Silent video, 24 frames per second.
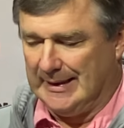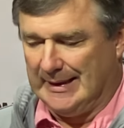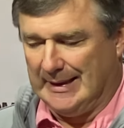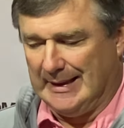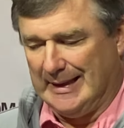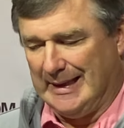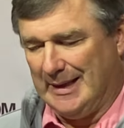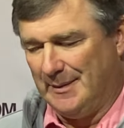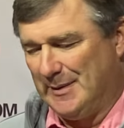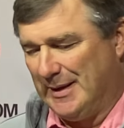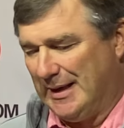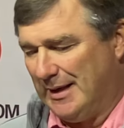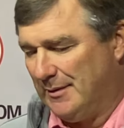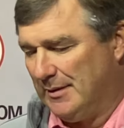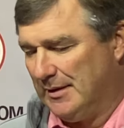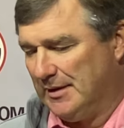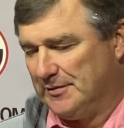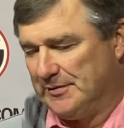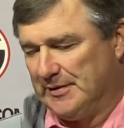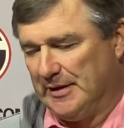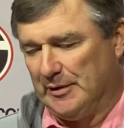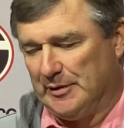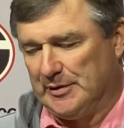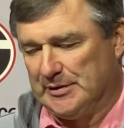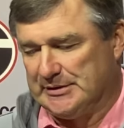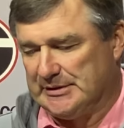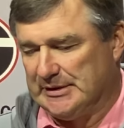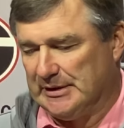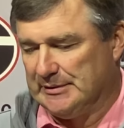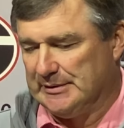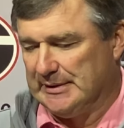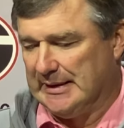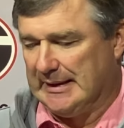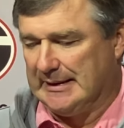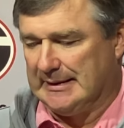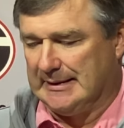I'm not really focused
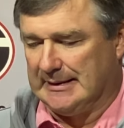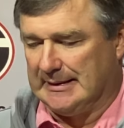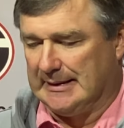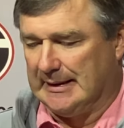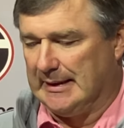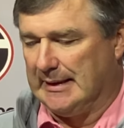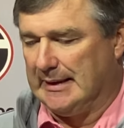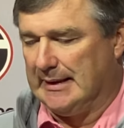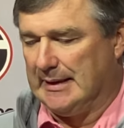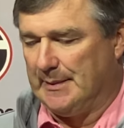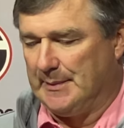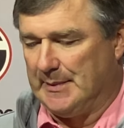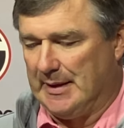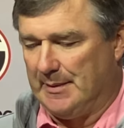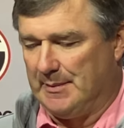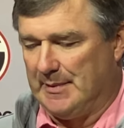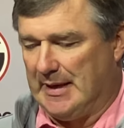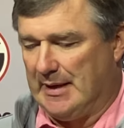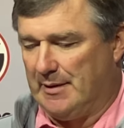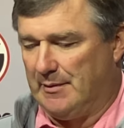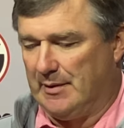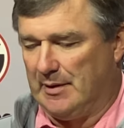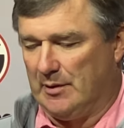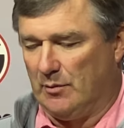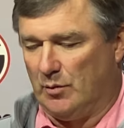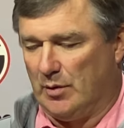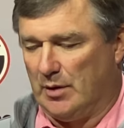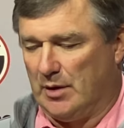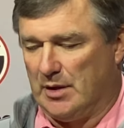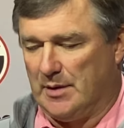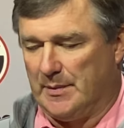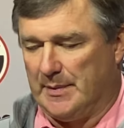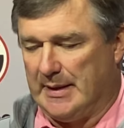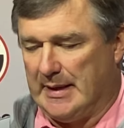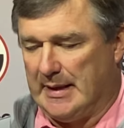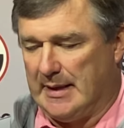on that today. I mean, I'm not really
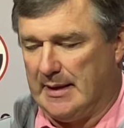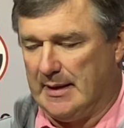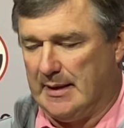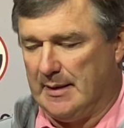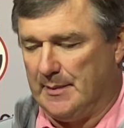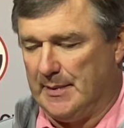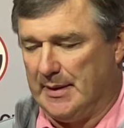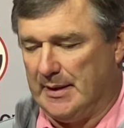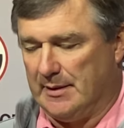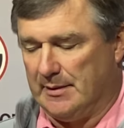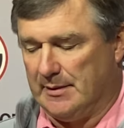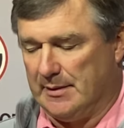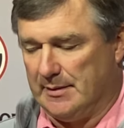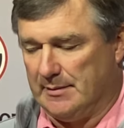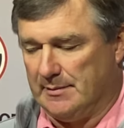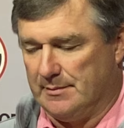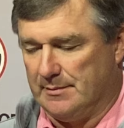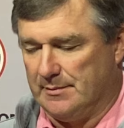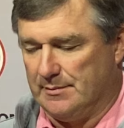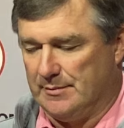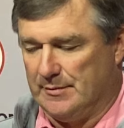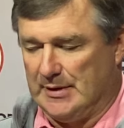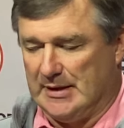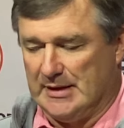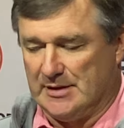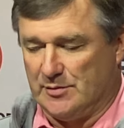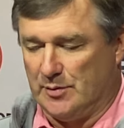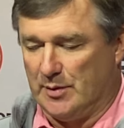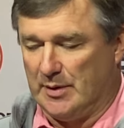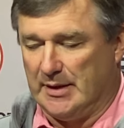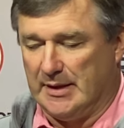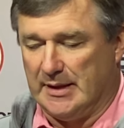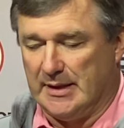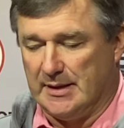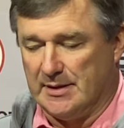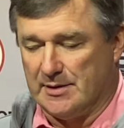worried about it. I mean, it is what
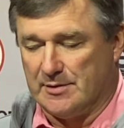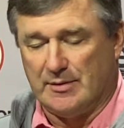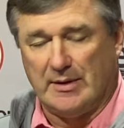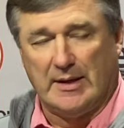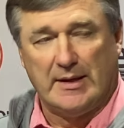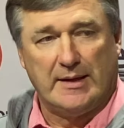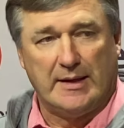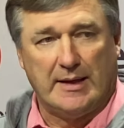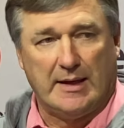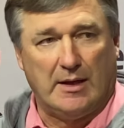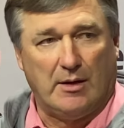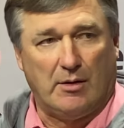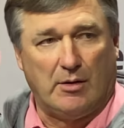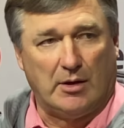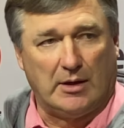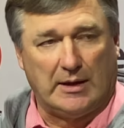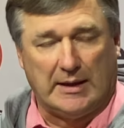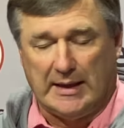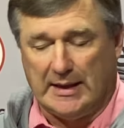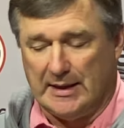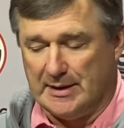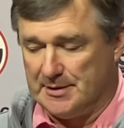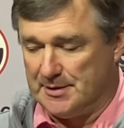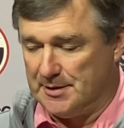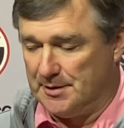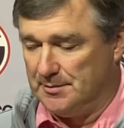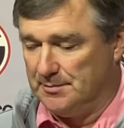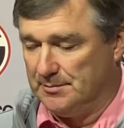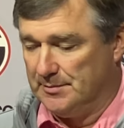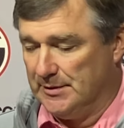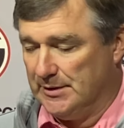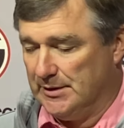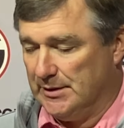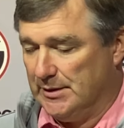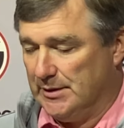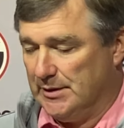it is right now. Our guys are
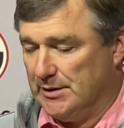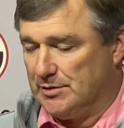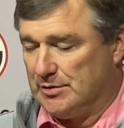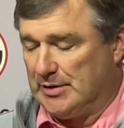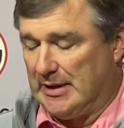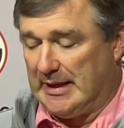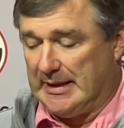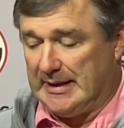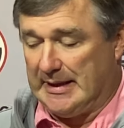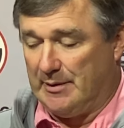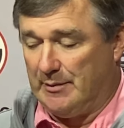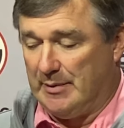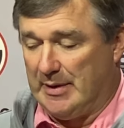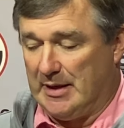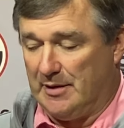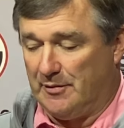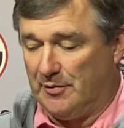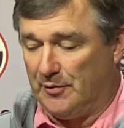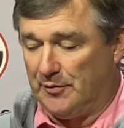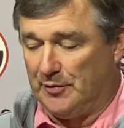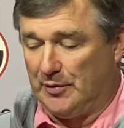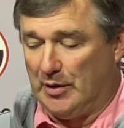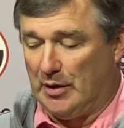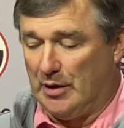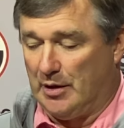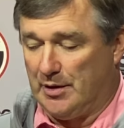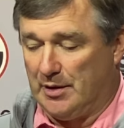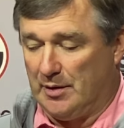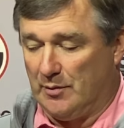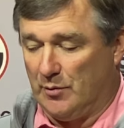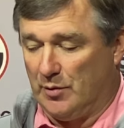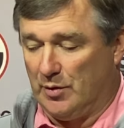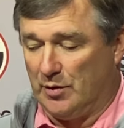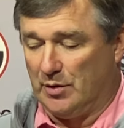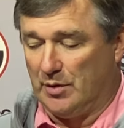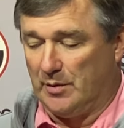trying to get ready for Florida,
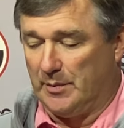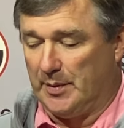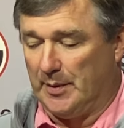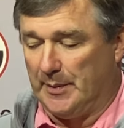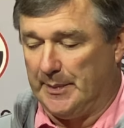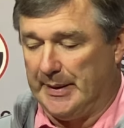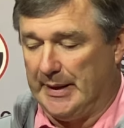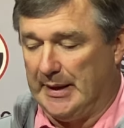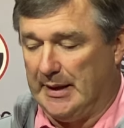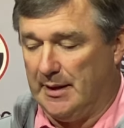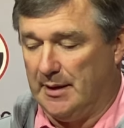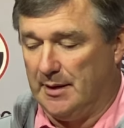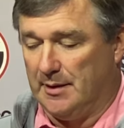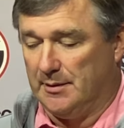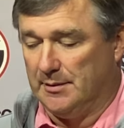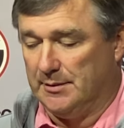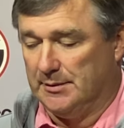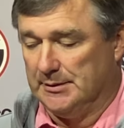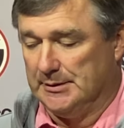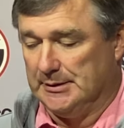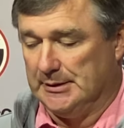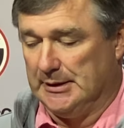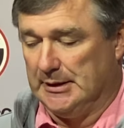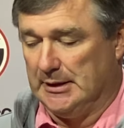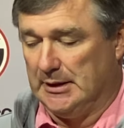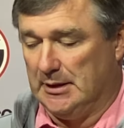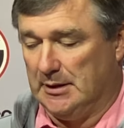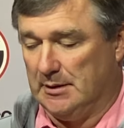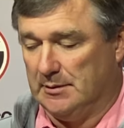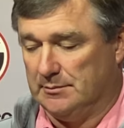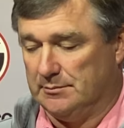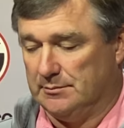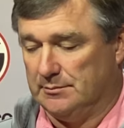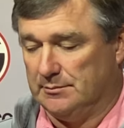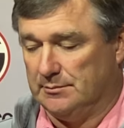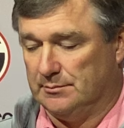and we're going to prepare
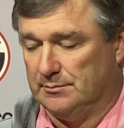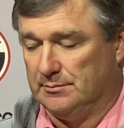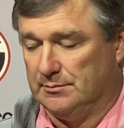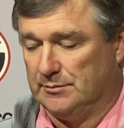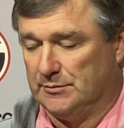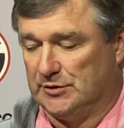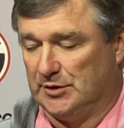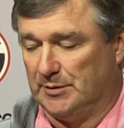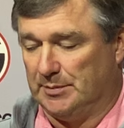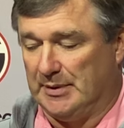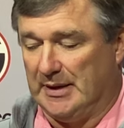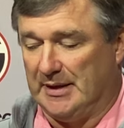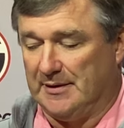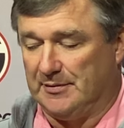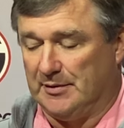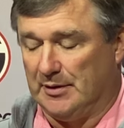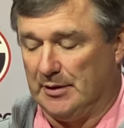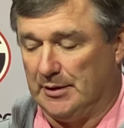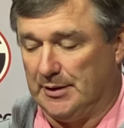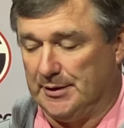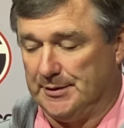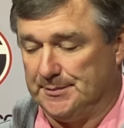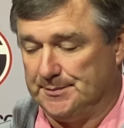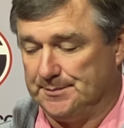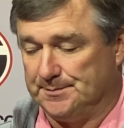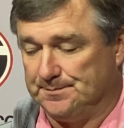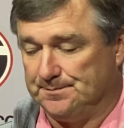to play Florida.